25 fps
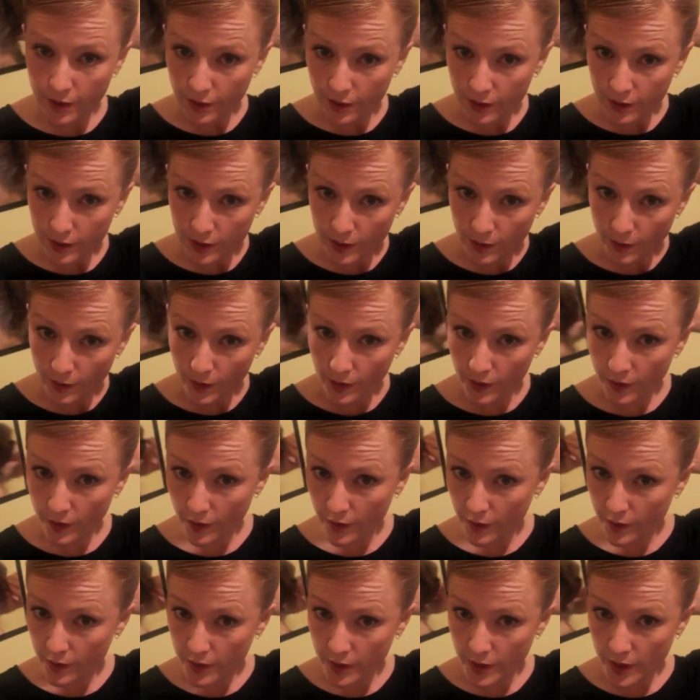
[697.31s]
Some of
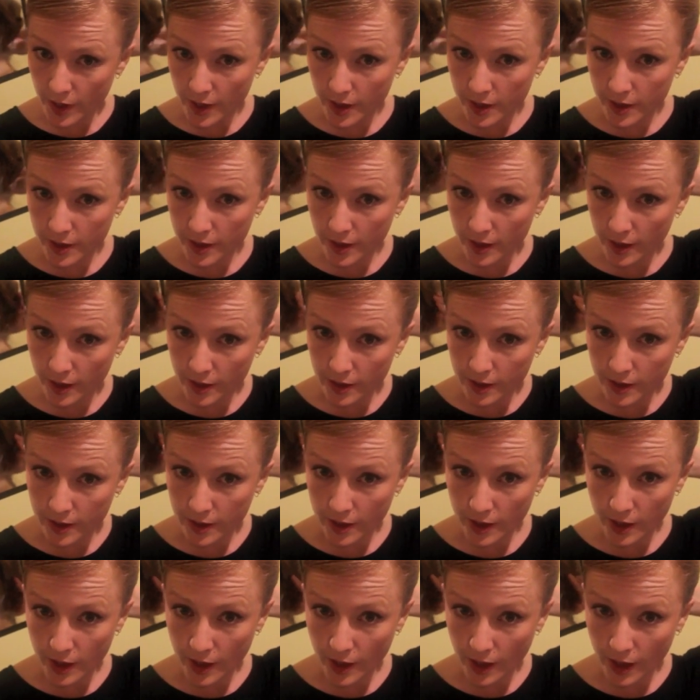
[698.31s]
those ends are
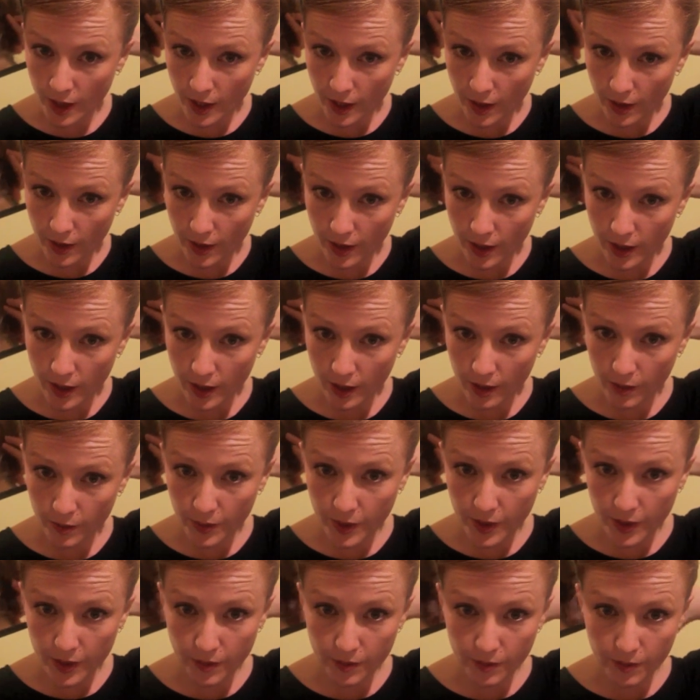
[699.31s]
sticking out a little
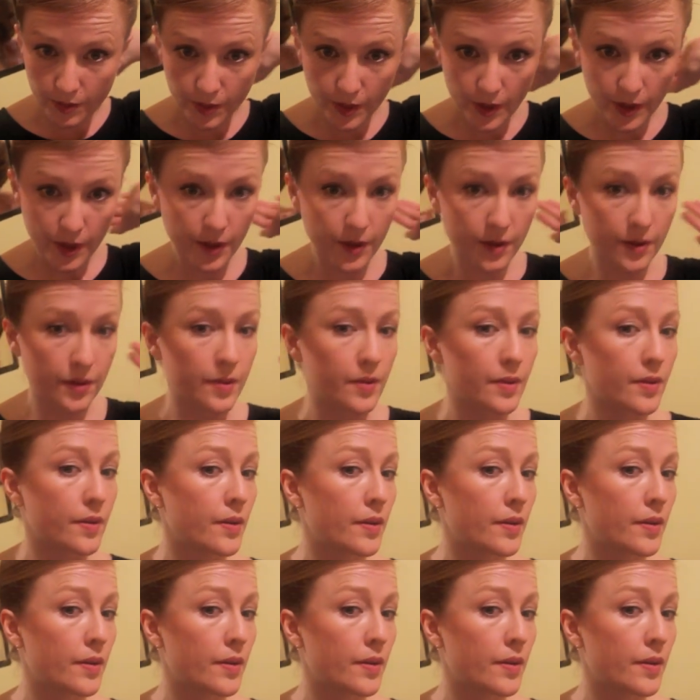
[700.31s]
bit, but